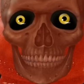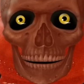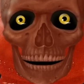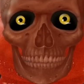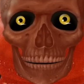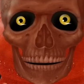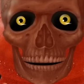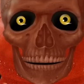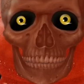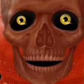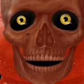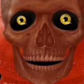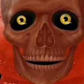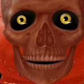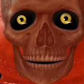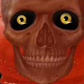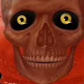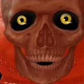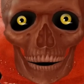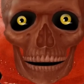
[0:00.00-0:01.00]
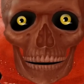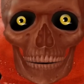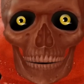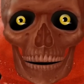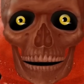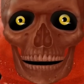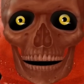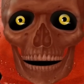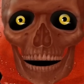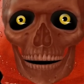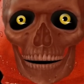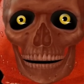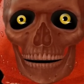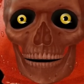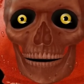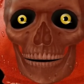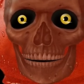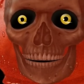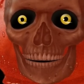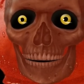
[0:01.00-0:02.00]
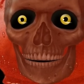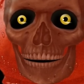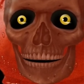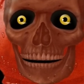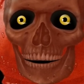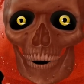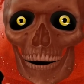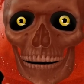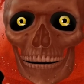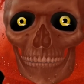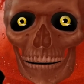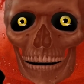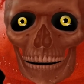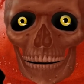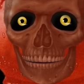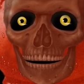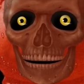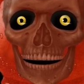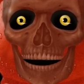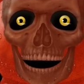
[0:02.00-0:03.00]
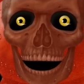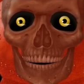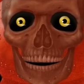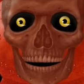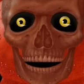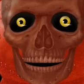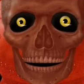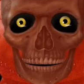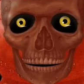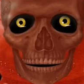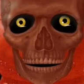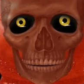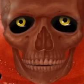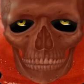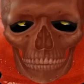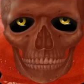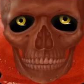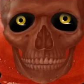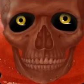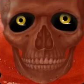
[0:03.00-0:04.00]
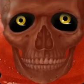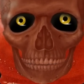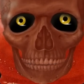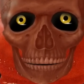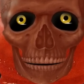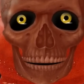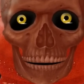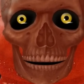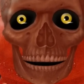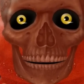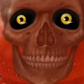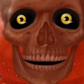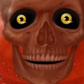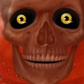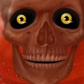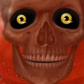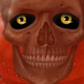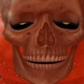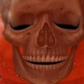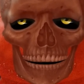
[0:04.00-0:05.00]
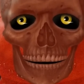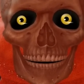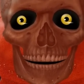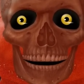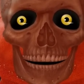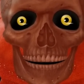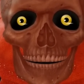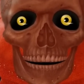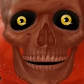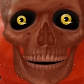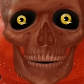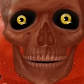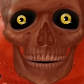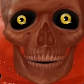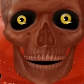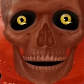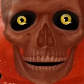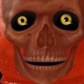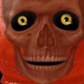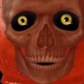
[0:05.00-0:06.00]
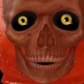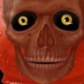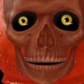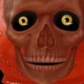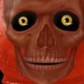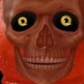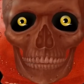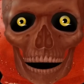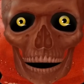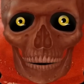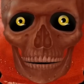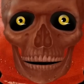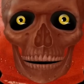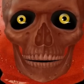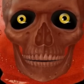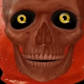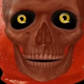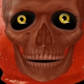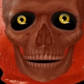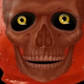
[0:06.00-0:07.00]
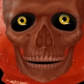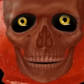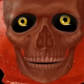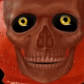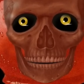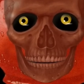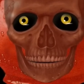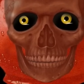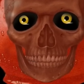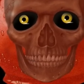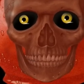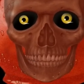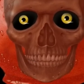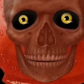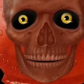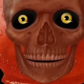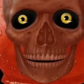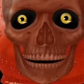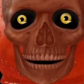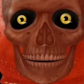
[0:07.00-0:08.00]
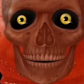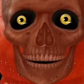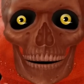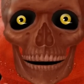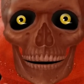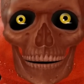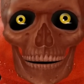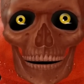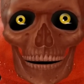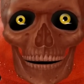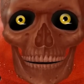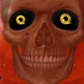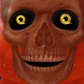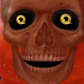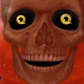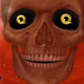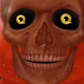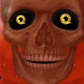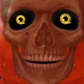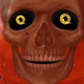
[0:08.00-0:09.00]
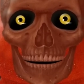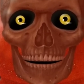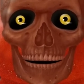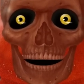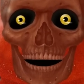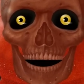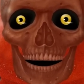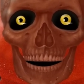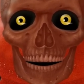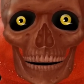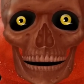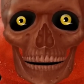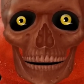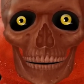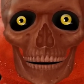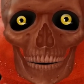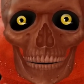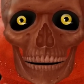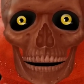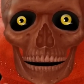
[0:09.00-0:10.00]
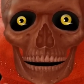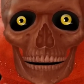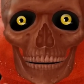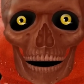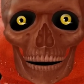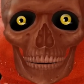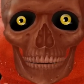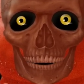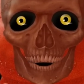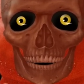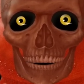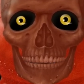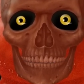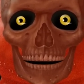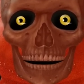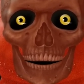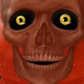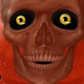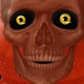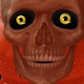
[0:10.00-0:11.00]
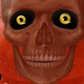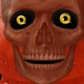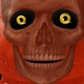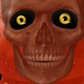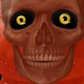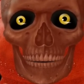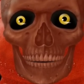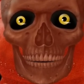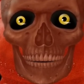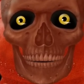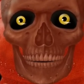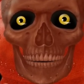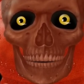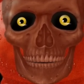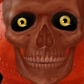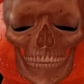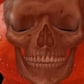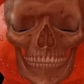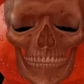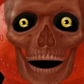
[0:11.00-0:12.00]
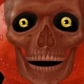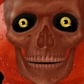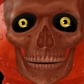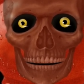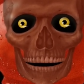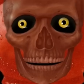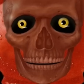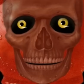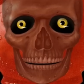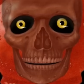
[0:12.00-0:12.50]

having a high level of testosterone does not make someone violent. Many men with high levels are simply more competitive. They channel their hormonal drives into constructive pursuits. Okay,